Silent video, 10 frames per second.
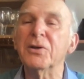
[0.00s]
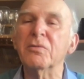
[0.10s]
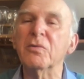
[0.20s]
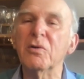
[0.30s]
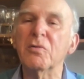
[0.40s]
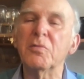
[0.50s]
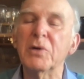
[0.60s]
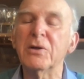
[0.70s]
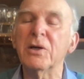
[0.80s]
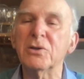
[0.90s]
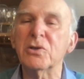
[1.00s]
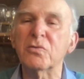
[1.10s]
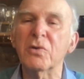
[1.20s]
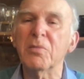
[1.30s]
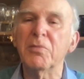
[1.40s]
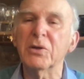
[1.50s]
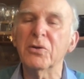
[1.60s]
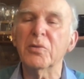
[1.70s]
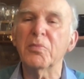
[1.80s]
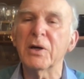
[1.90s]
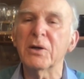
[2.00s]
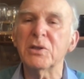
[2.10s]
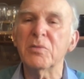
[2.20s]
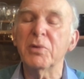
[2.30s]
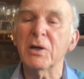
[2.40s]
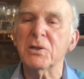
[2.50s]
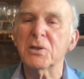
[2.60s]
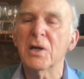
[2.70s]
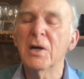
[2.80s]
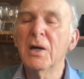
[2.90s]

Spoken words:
and we were beginning to rebuild the party base.